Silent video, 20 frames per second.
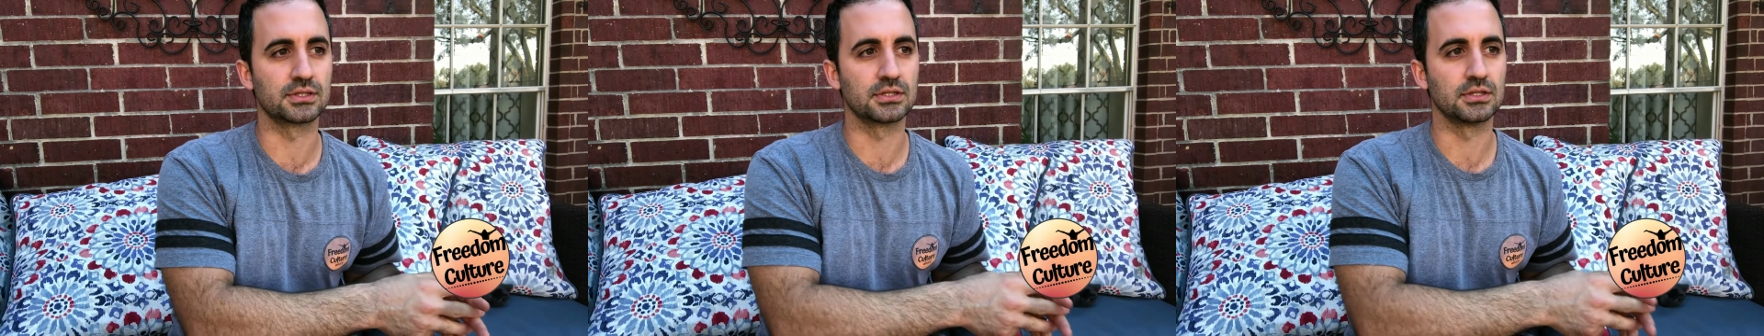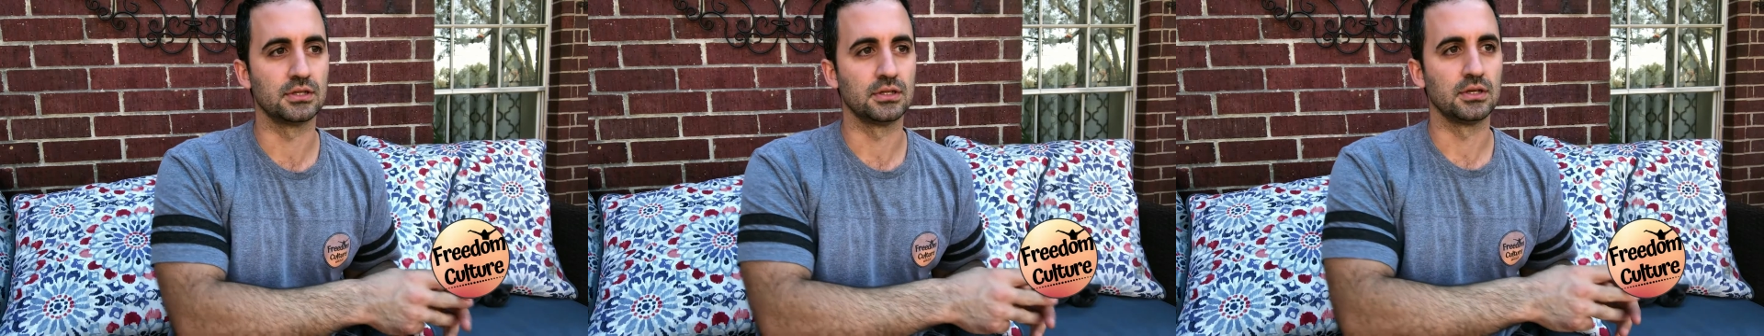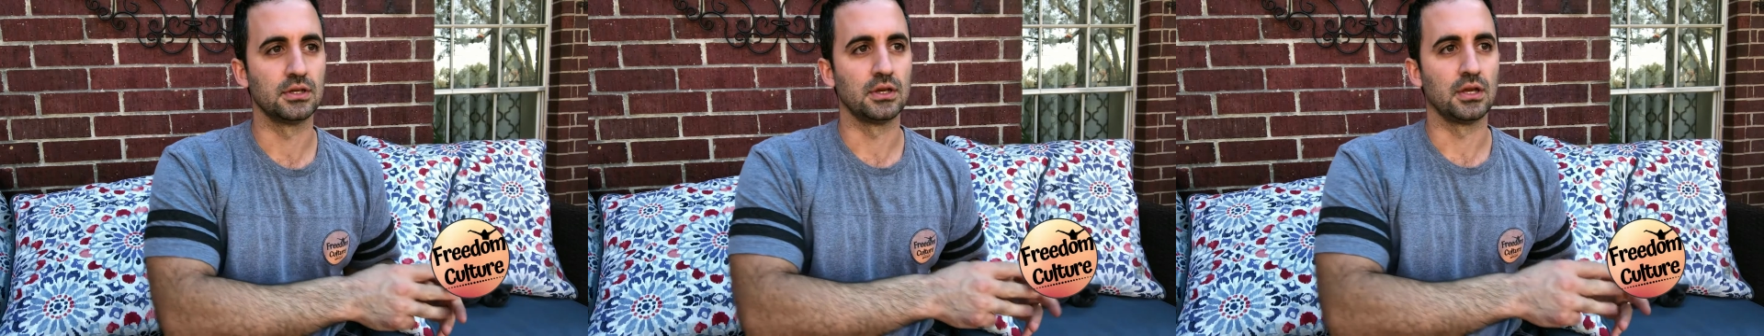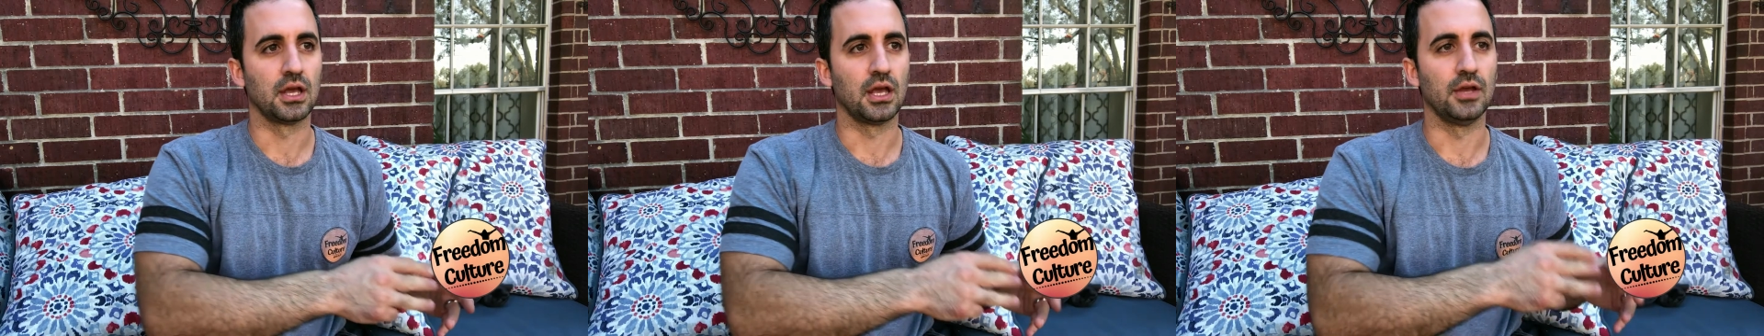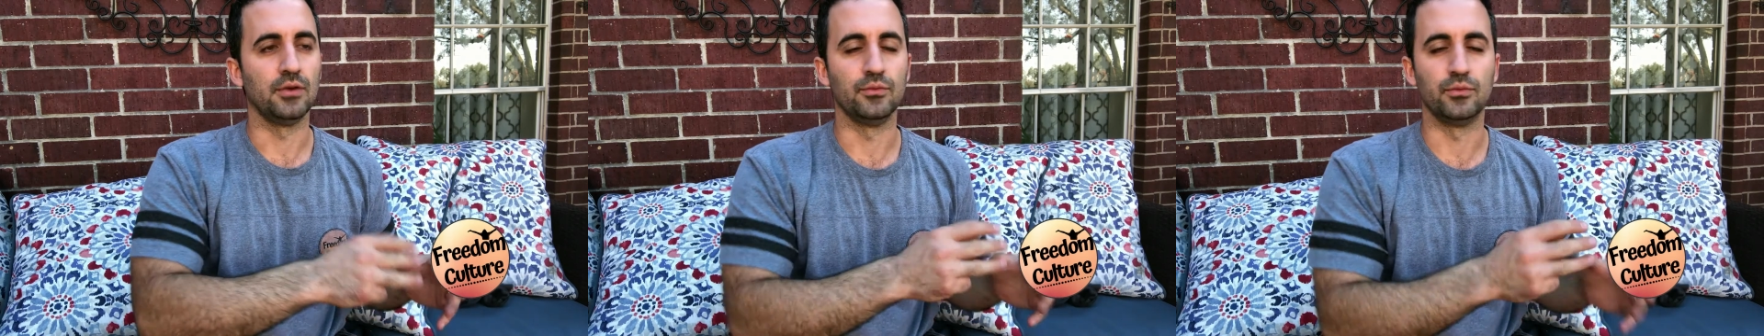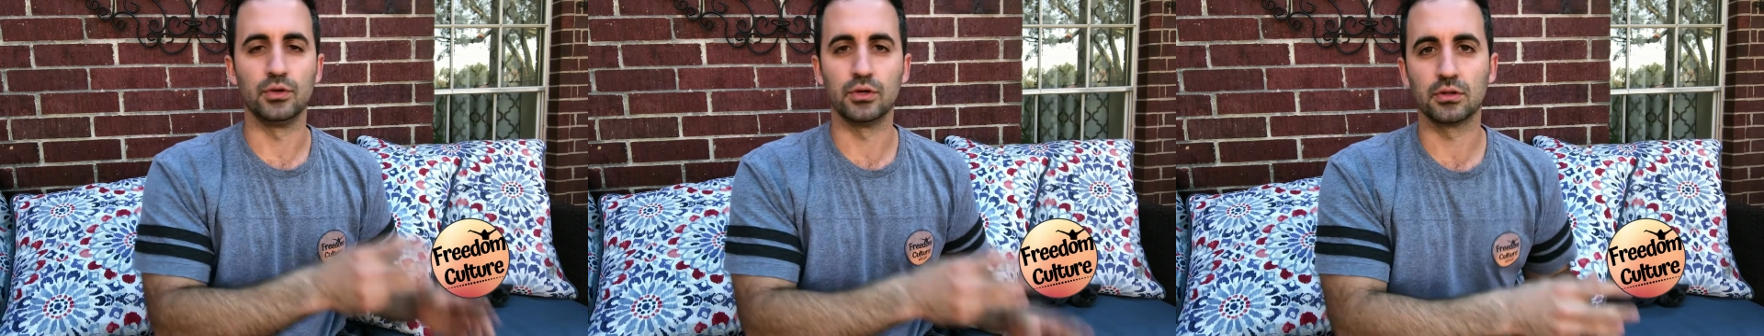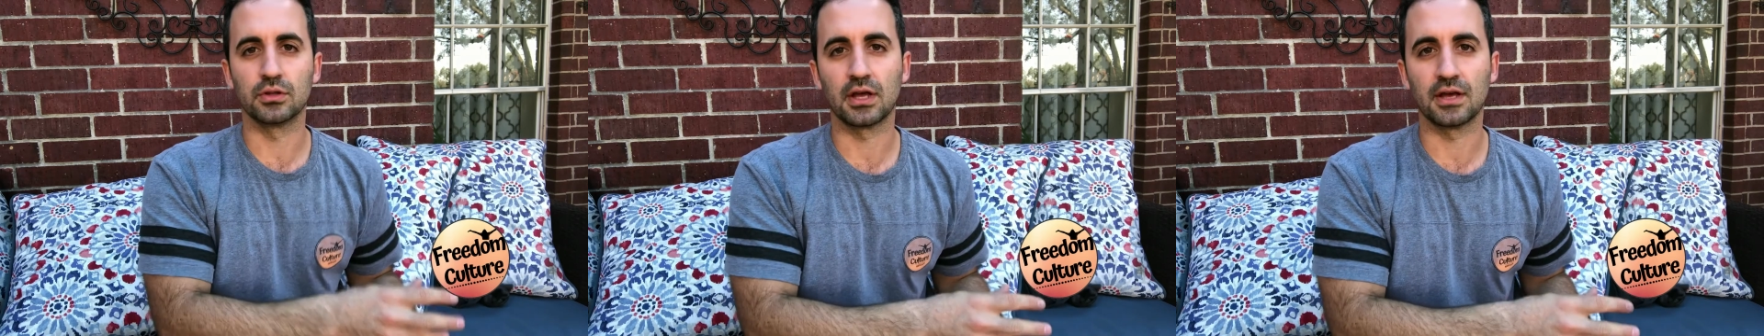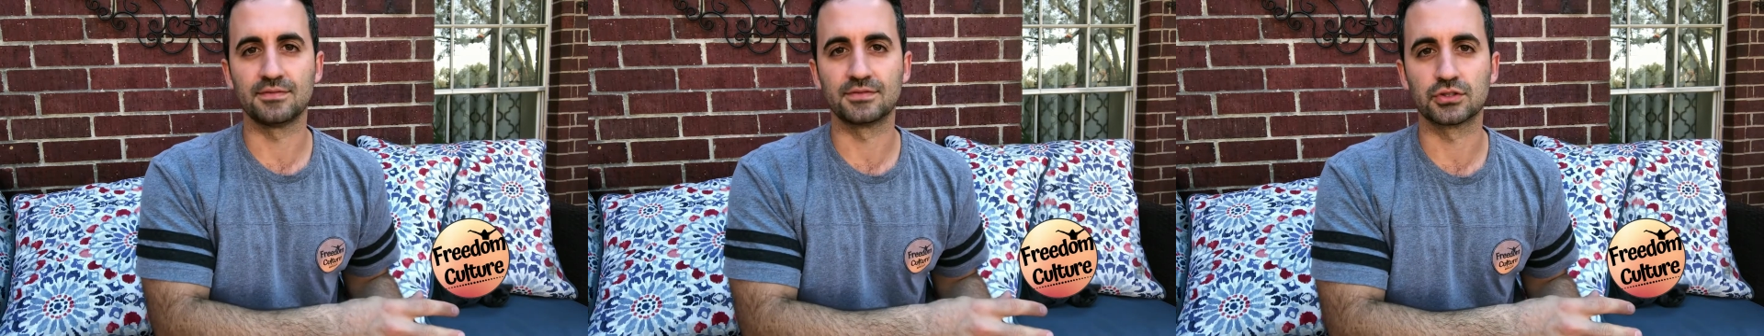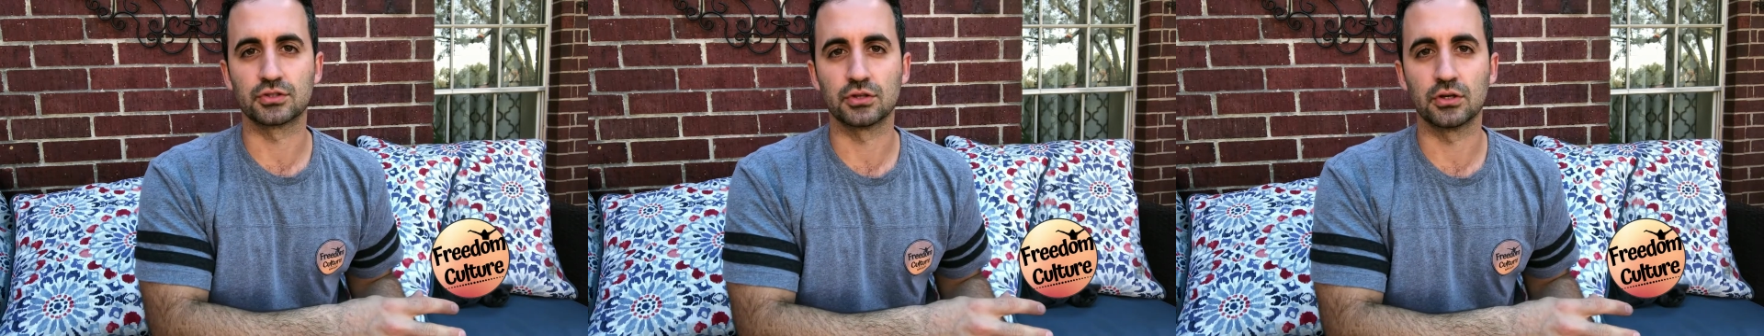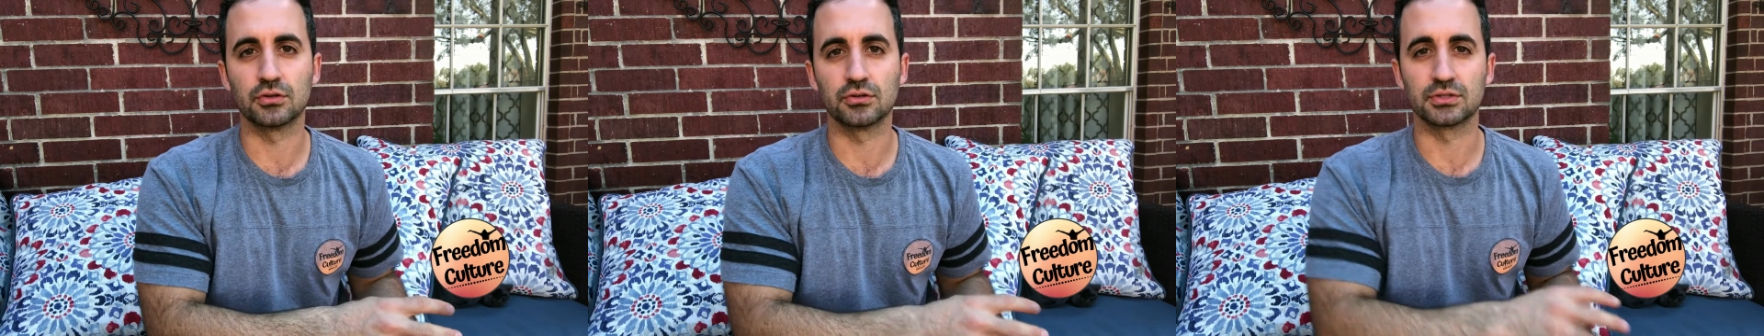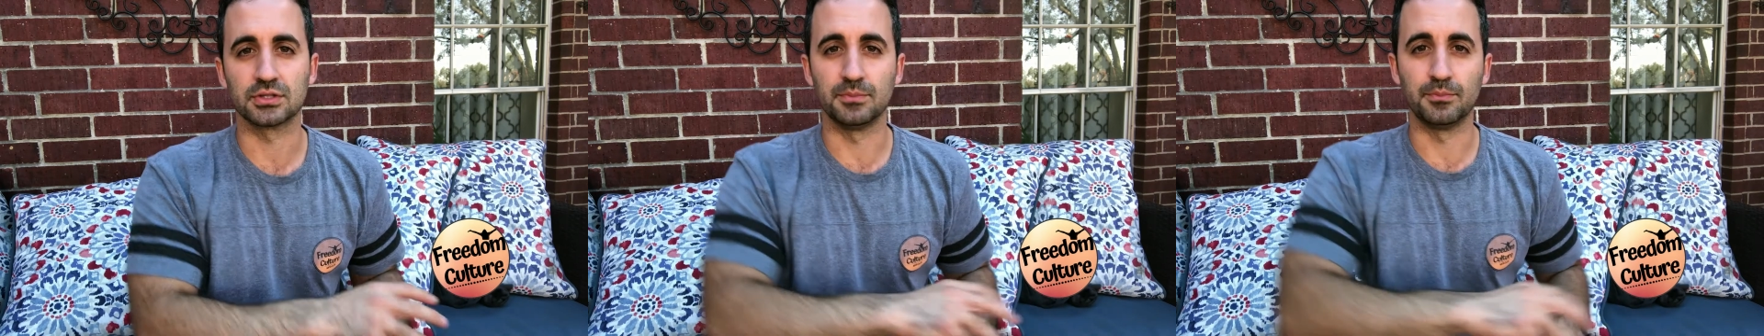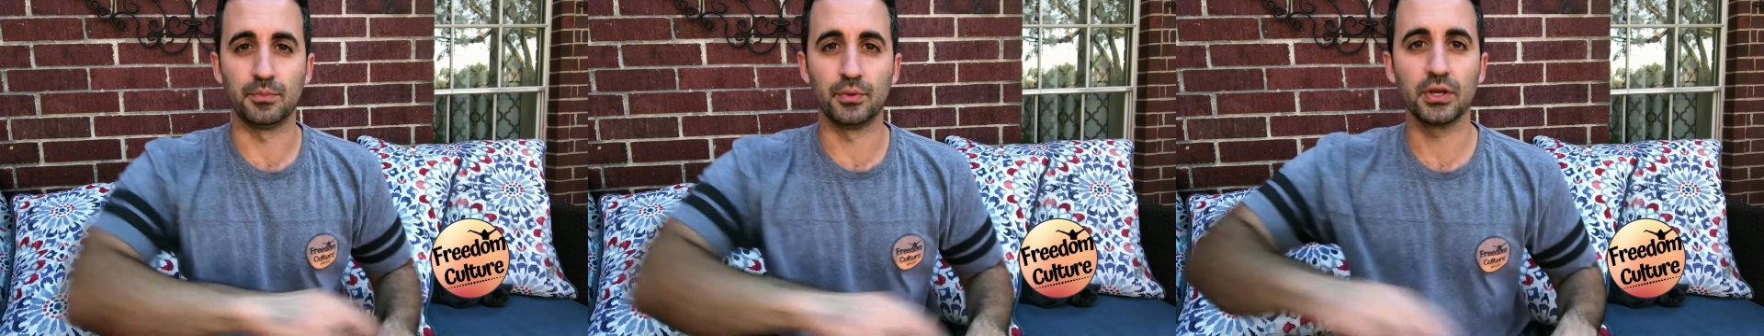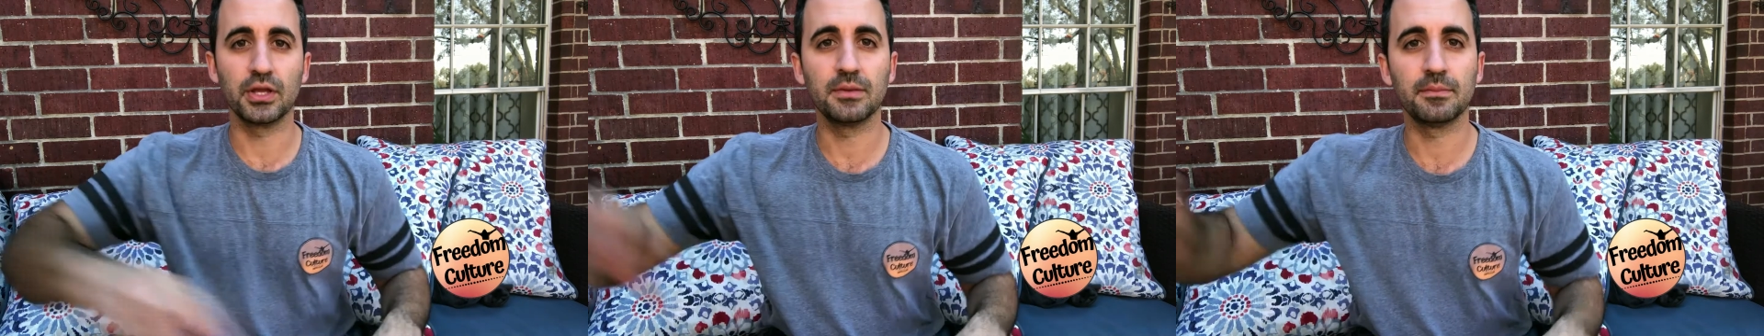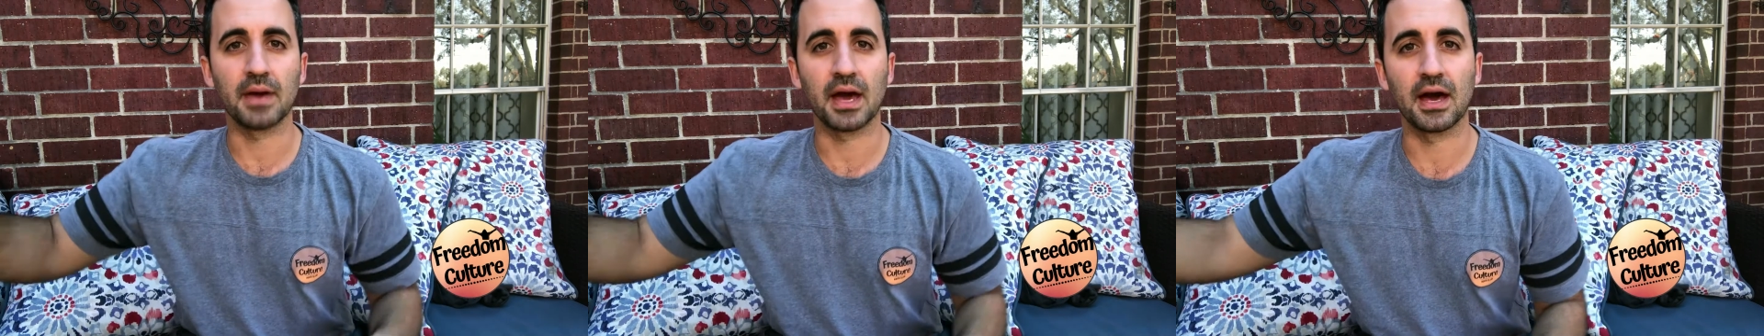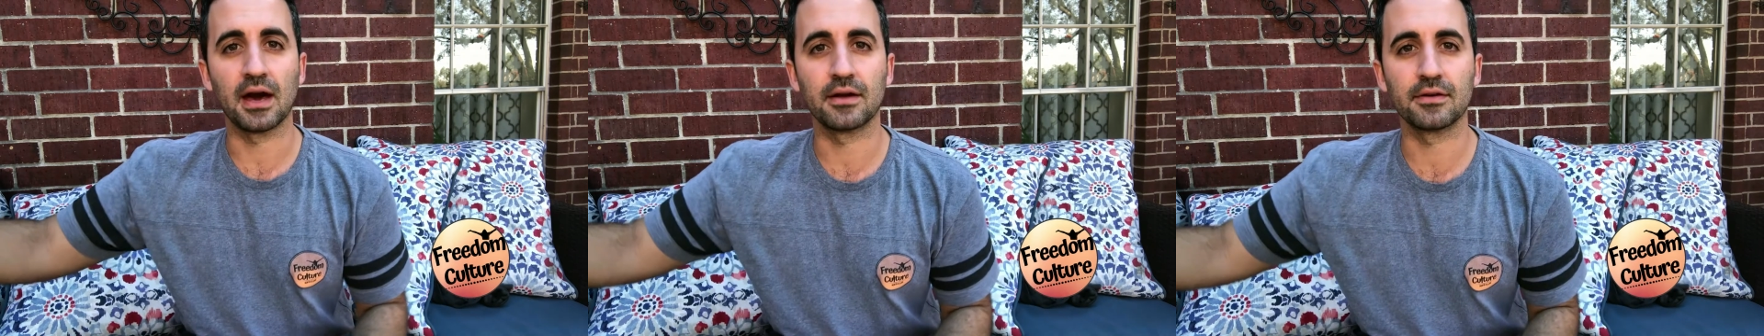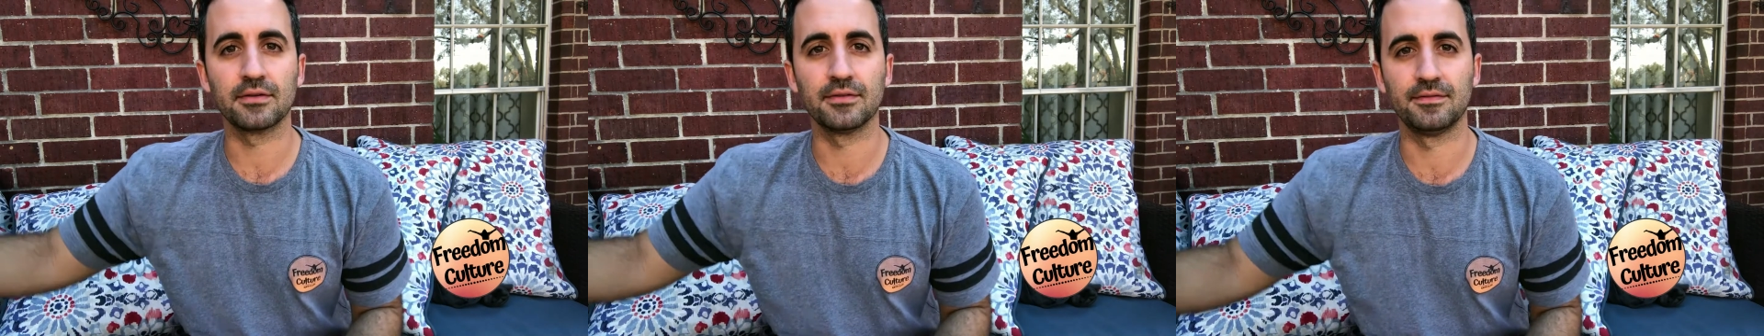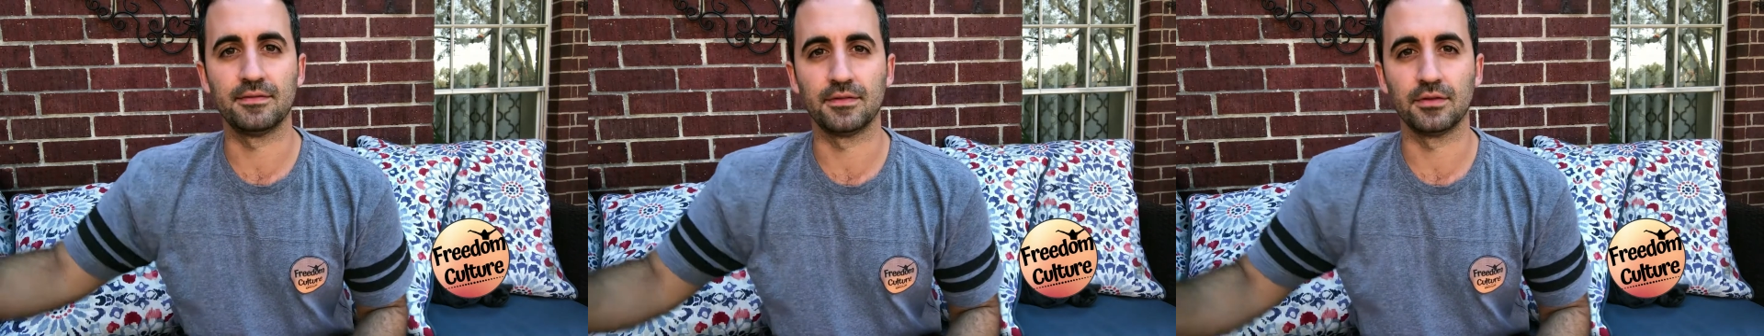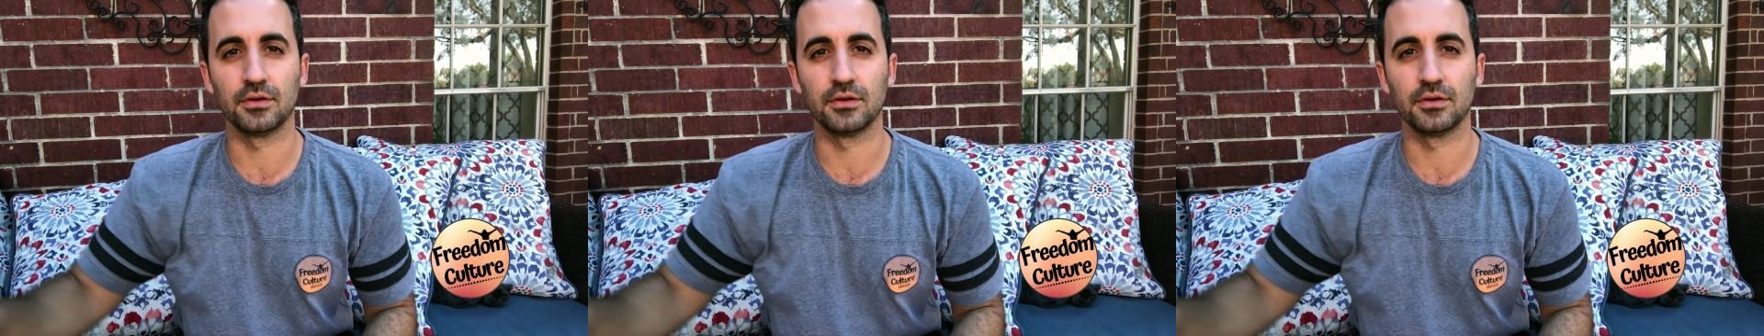and real life struggles and bring him out of